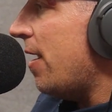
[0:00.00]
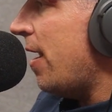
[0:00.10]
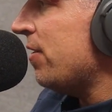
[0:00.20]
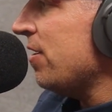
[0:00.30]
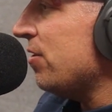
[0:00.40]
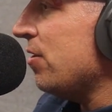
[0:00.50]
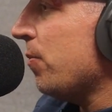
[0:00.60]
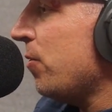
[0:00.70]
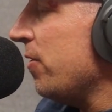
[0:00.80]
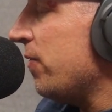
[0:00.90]
I think to your
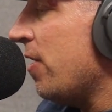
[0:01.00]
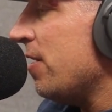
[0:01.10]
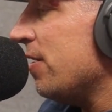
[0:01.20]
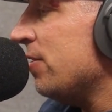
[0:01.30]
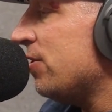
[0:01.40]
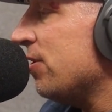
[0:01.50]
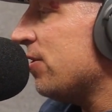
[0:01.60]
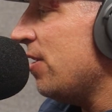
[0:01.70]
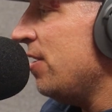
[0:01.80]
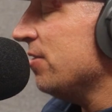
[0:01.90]
point, Frank, it's
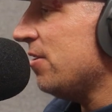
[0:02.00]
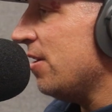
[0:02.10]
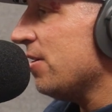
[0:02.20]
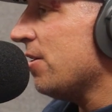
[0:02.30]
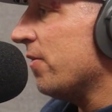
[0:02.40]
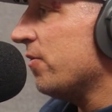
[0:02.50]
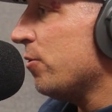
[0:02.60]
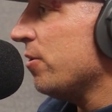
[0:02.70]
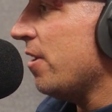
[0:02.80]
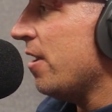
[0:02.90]
just he's getting comfortable.